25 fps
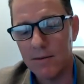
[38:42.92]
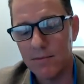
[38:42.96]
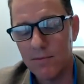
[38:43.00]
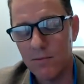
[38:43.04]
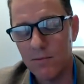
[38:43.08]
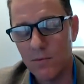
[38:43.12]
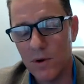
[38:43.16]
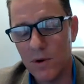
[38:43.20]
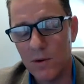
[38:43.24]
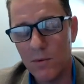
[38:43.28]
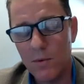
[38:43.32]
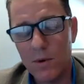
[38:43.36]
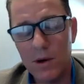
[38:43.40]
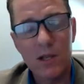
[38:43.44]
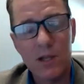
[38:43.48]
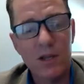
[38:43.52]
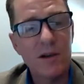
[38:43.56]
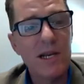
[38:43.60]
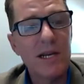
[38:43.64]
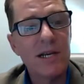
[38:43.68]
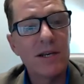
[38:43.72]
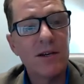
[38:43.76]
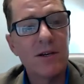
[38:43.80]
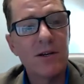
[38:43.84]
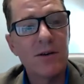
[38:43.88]
what you
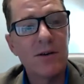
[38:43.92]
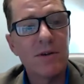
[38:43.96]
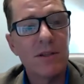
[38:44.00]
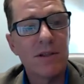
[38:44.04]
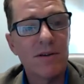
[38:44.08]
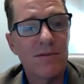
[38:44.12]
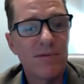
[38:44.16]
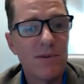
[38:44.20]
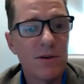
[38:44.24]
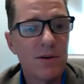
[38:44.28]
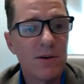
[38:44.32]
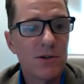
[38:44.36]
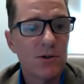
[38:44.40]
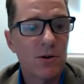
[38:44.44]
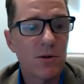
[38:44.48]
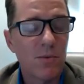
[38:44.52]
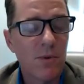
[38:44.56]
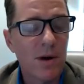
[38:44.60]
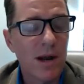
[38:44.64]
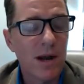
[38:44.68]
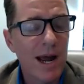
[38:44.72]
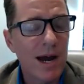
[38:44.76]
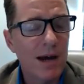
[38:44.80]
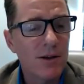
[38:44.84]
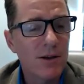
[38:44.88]
need to do in the future,
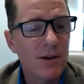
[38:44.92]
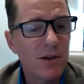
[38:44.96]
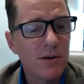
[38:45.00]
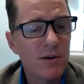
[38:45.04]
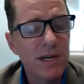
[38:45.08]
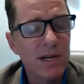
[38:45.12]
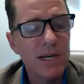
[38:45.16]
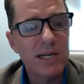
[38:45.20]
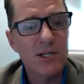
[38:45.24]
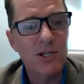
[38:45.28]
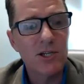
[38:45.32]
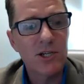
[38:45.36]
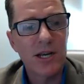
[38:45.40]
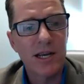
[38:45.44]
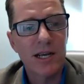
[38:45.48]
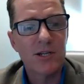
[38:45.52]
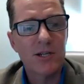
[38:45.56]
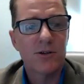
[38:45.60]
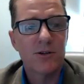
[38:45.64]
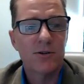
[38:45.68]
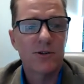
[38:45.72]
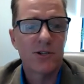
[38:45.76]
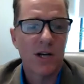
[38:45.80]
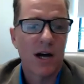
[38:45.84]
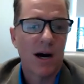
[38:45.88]
and how you need to change
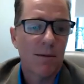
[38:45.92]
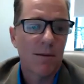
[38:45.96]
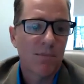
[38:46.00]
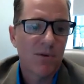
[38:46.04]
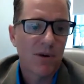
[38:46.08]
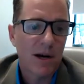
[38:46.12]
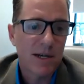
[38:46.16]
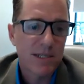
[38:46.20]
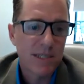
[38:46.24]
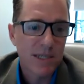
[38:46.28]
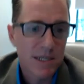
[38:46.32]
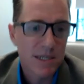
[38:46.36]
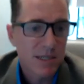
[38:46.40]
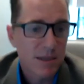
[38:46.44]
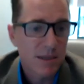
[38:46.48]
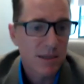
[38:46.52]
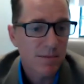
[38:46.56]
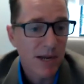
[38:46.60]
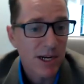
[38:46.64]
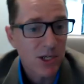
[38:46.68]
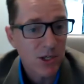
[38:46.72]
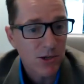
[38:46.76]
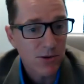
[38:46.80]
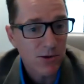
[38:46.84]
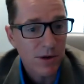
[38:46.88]
your job process to
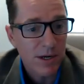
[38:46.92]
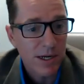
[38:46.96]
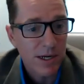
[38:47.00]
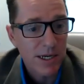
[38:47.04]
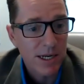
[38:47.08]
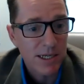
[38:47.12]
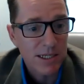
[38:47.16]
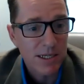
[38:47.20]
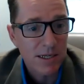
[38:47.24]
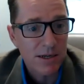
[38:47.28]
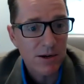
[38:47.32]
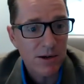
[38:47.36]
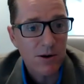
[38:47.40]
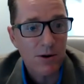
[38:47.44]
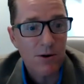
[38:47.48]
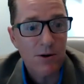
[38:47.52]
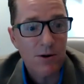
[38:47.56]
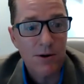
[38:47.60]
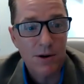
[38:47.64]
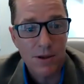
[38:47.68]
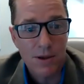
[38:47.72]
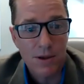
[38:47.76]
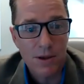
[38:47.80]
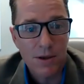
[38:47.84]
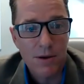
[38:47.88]
make sure it doesn't occur
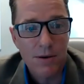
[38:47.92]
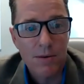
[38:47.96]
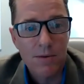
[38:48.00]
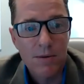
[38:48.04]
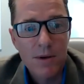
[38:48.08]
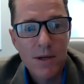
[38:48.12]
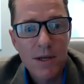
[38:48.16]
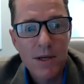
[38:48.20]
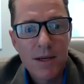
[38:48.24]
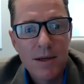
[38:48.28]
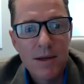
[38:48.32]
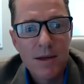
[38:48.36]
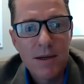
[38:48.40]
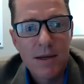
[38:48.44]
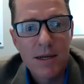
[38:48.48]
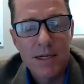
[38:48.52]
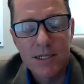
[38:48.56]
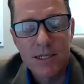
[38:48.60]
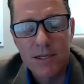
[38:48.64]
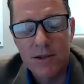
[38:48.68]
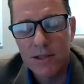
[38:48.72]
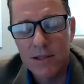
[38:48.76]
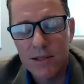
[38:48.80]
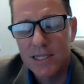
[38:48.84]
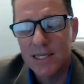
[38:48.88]
to you. And
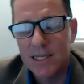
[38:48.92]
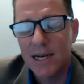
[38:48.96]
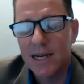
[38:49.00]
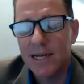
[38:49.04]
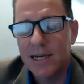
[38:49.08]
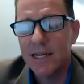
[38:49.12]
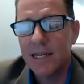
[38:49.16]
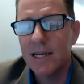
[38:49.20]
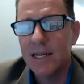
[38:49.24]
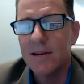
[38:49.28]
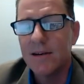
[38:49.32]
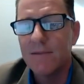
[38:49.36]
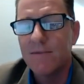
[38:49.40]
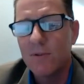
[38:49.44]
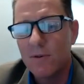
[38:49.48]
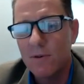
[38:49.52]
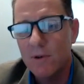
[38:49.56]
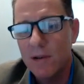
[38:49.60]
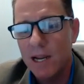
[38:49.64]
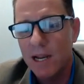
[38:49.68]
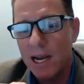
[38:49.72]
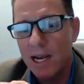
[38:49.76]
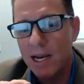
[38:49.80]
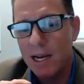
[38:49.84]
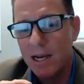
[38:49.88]
so this idea of
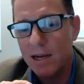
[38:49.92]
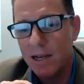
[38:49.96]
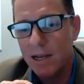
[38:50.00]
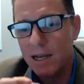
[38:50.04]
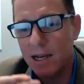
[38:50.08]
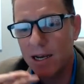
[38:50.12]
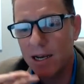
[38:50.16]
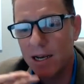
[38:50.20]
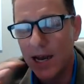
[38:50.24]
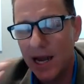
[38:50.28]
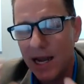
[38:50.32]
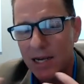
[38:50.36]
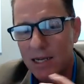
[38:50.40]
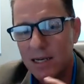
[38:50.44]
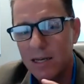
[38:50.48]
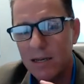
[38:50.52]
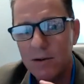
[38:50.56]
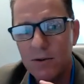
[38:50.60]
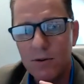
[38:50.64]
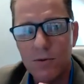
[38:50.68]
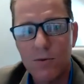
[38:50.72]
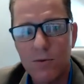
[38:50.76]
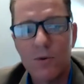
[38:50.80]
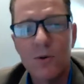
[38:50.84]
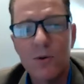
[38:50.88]
creating a connected
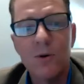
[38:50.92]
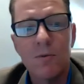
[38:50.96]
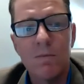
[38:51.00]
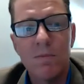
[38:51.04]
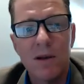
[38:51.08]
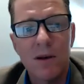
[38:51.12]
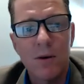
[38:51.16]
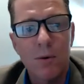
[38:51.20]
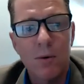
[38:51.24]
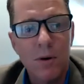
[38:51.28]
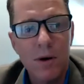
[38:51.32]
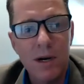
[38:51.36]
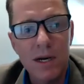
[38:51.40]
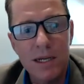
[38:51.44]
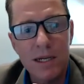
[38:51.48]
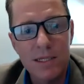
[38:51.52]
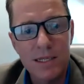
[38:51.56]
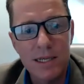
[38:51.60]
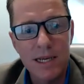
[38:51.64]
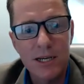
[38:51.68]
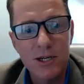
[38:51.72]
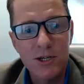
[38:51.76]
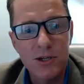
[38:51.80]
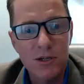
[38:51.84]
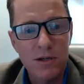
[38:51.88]
group, an
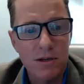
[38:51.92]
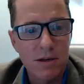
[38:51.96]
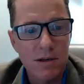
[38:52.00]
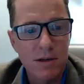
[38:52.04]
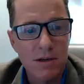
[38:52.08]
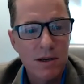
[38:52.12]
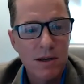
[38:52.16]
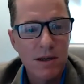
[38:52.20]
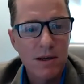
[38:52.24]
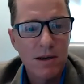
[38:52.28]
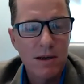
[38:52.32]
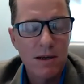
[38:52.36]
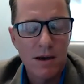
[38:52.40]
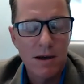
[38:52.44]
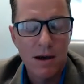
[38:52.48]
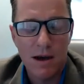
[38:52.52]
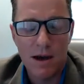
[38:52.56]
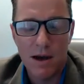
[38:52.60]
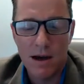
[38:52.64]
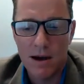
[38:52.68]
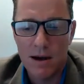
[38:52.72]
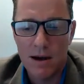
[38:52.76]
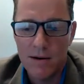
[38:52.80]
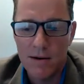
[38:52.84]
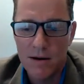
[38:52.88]
organization
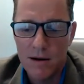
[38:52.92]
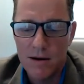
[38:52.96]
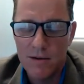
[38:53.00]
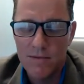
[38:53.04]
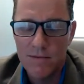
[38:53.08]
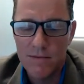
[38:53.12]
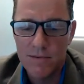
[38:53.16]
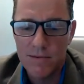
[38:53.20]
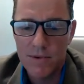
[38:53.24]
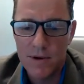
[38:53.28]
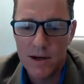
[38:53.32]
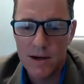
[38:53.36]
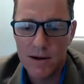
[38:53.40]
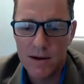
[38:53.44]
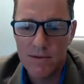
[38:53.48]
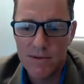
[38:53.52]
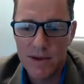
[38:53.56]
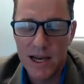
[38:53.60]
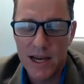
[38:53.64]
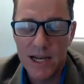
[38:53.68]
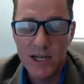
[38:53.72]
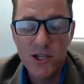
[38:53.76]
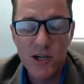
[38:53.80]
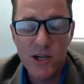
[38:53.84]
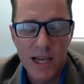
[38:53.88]
of
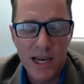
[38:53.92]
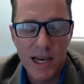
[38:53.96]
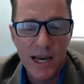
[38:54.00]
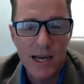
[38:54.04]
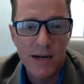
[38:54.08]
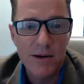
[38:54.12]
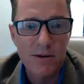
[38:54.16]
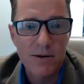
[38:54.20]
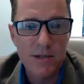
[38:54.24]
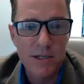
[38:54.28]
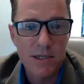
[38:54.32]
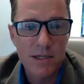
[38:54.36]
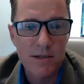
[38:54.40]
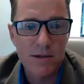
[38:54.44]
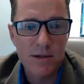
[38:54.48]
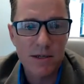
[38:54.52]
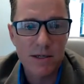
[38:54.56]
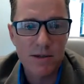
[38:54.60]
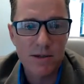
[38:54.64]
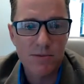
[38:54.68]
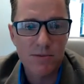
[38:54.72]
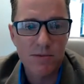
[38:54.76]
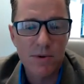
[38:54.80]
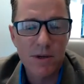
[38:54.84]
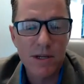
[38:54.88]
educators
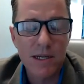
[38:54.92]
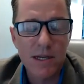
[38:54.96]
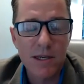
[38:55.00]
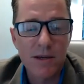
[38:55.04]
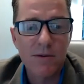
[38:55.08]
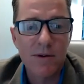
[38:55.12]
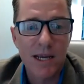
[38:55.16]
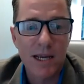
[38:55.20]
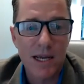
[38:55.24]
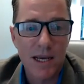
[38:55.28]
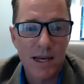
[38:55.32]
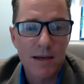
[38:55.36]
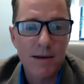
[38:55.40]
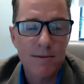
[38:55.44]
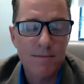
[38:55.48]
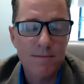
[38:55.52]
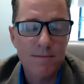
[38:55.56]
is really unique.